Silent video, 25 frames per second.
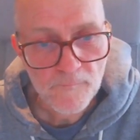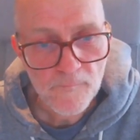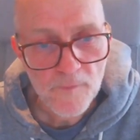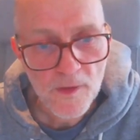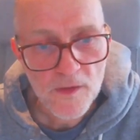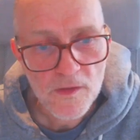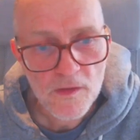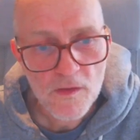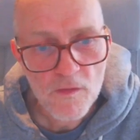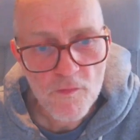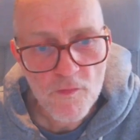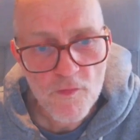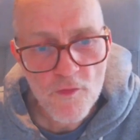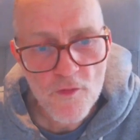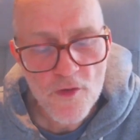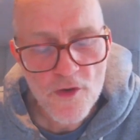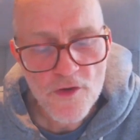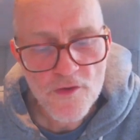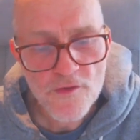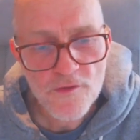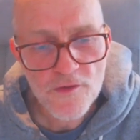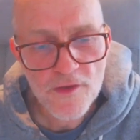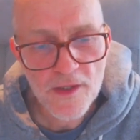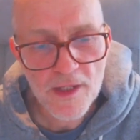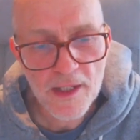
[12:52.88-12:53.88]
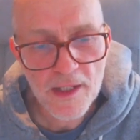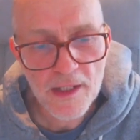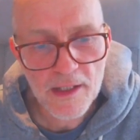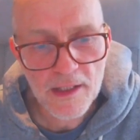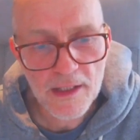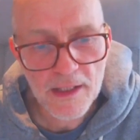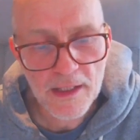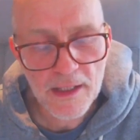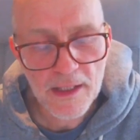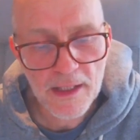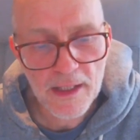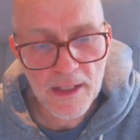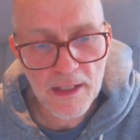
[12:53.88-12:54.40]
the third thing
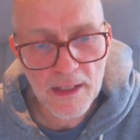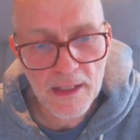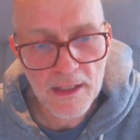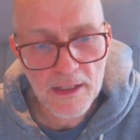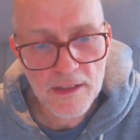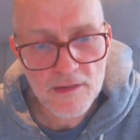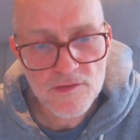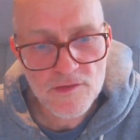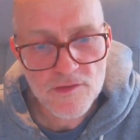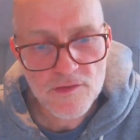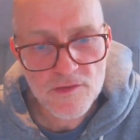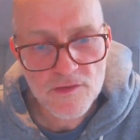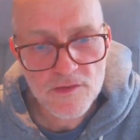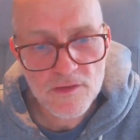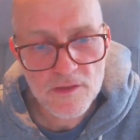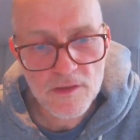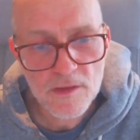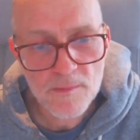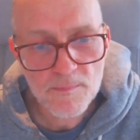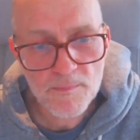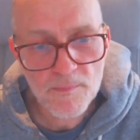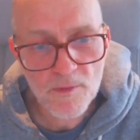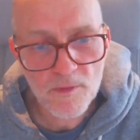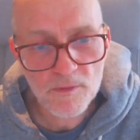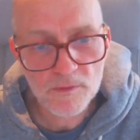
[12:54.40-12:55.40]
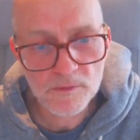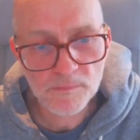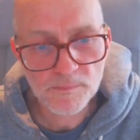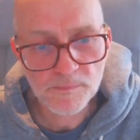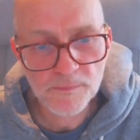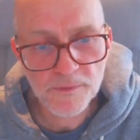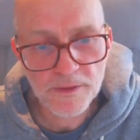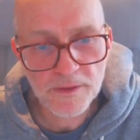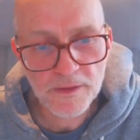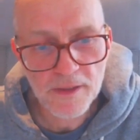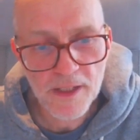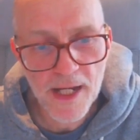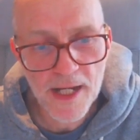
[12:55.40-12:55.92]
is
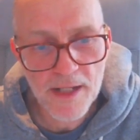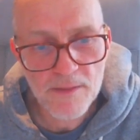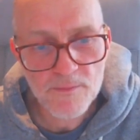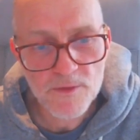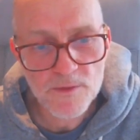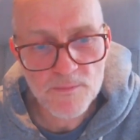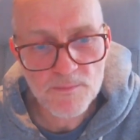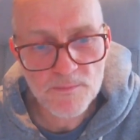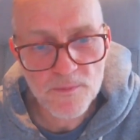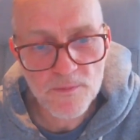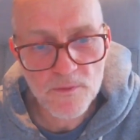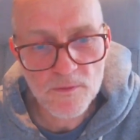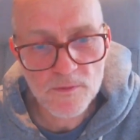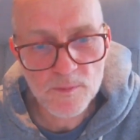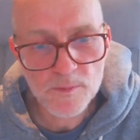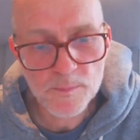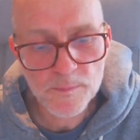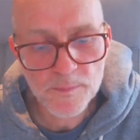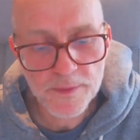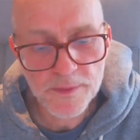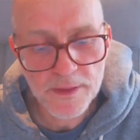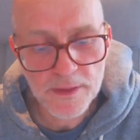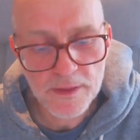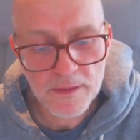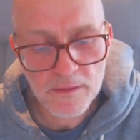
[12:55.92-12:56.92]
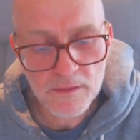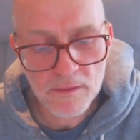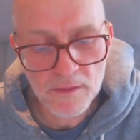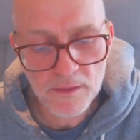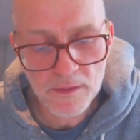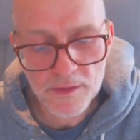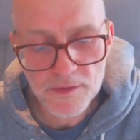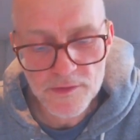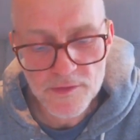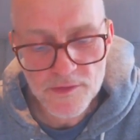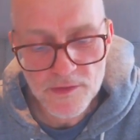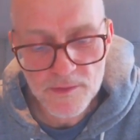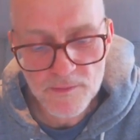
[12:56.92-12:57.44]
I would probably call
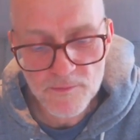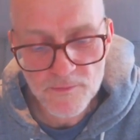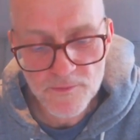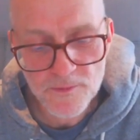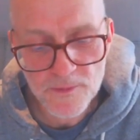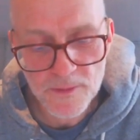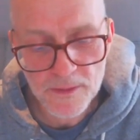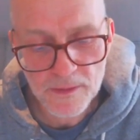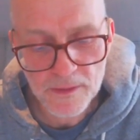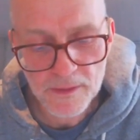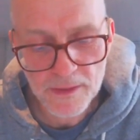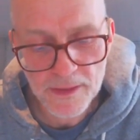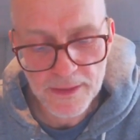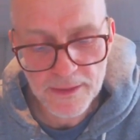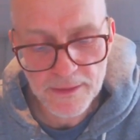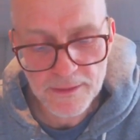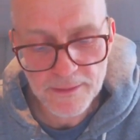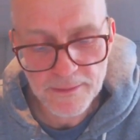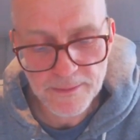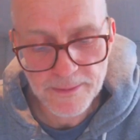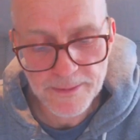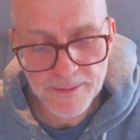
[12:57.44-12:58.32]
it something like,